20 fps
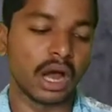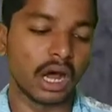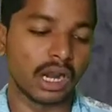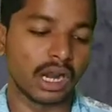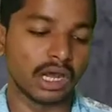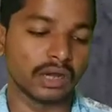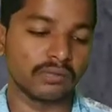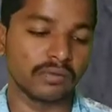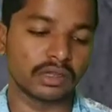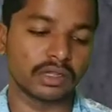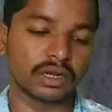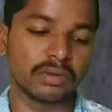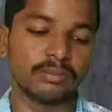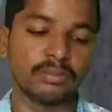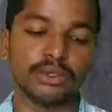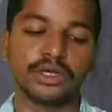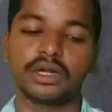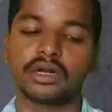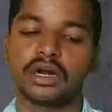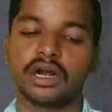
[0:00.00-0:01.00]
along with
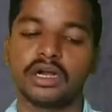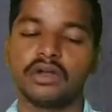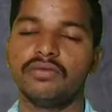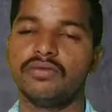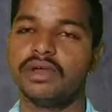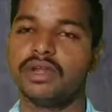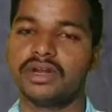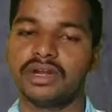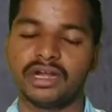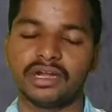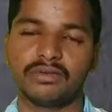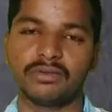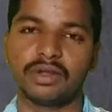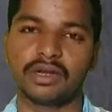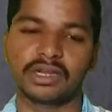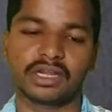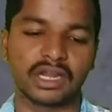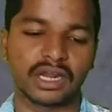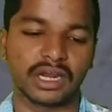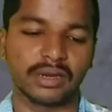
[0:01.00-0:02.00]
computer hardware
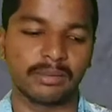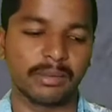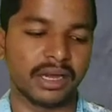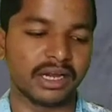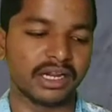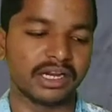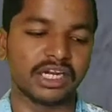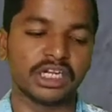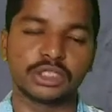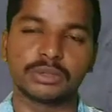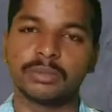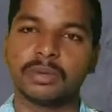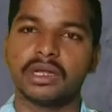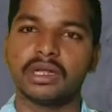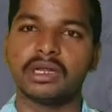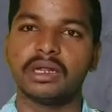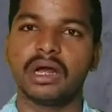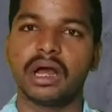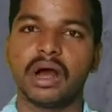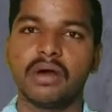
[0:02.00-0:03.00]
networking and maintenance by
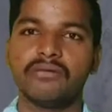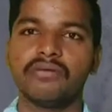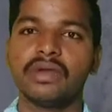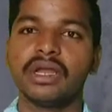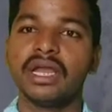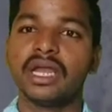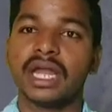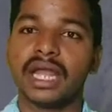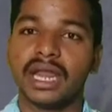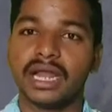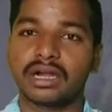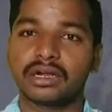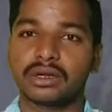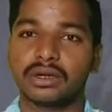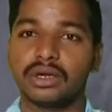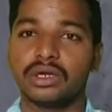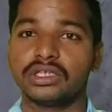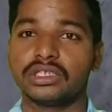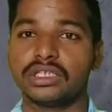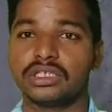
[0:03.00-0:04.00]
of
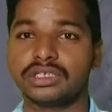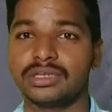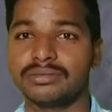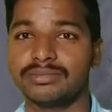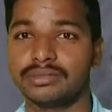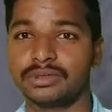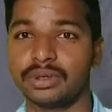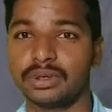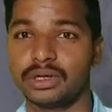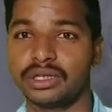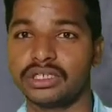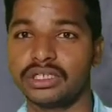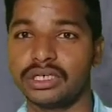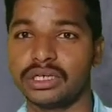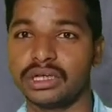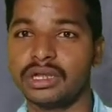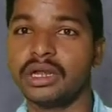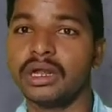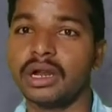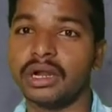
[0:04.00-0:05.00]
electronic systems gurinchi
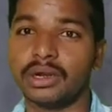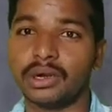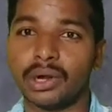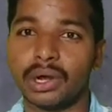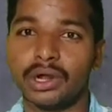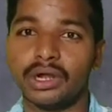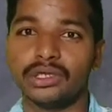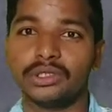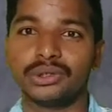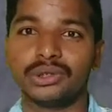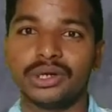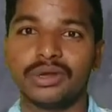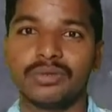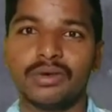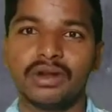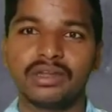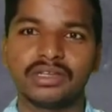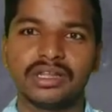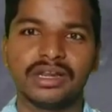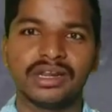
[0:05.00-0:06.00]
knowledge
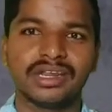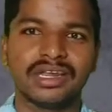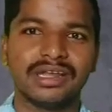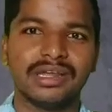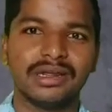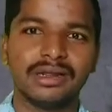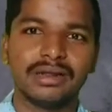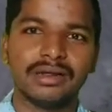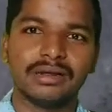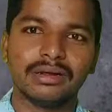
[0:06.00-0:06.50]
unnavalu deniki